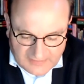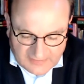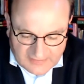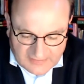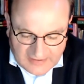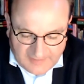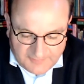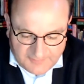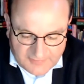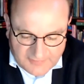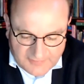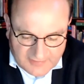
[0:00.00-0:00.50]

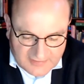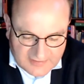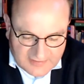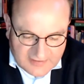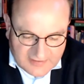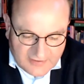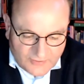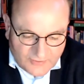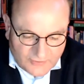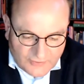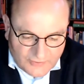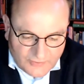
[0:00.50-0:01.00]
capture the
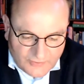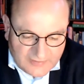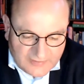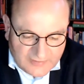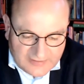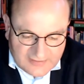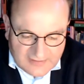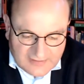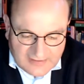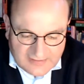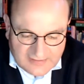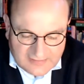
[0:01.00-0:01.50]
CO2
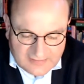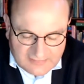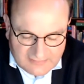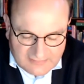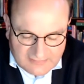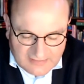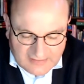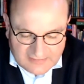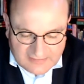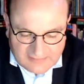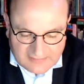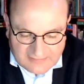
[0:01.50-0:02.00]
and, and,
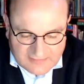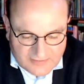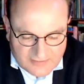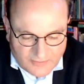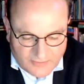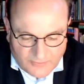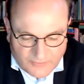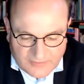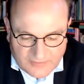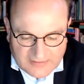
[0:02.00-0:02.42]
and store